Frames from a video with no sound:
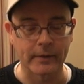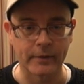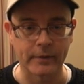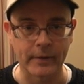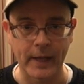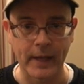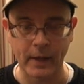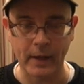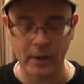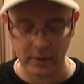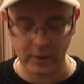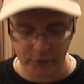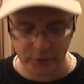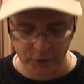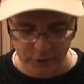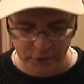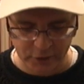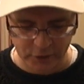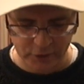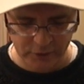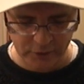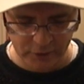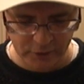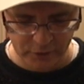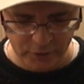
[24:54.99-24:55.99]
They are
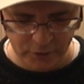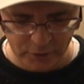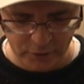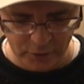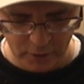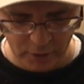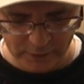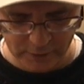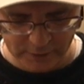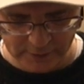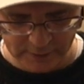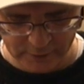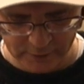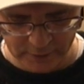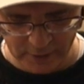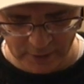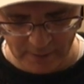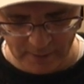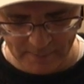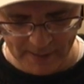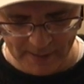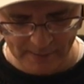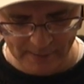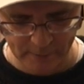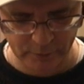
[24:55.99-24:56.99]
just starting to
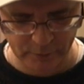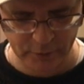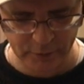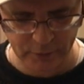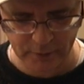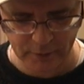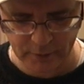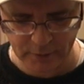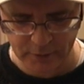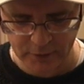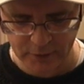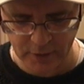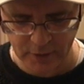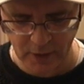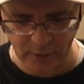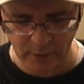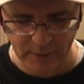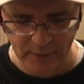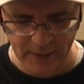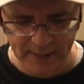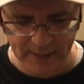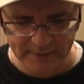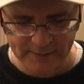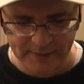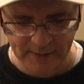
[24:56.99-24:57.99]
come out. So
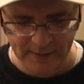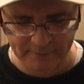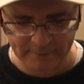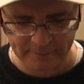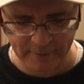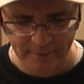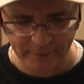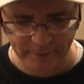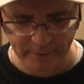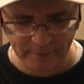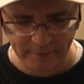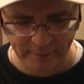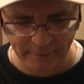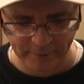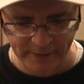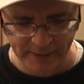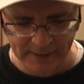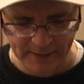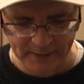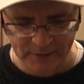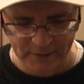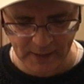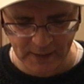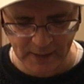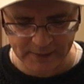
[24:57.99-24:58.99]
yes, I'm very, very
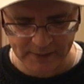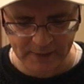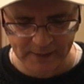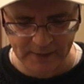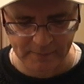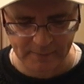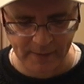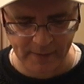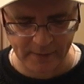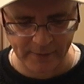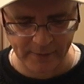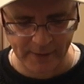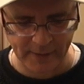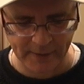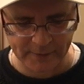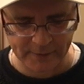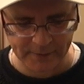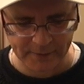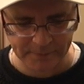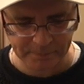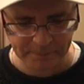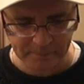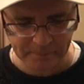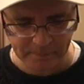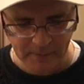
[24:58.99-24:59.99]
excited about that.
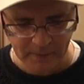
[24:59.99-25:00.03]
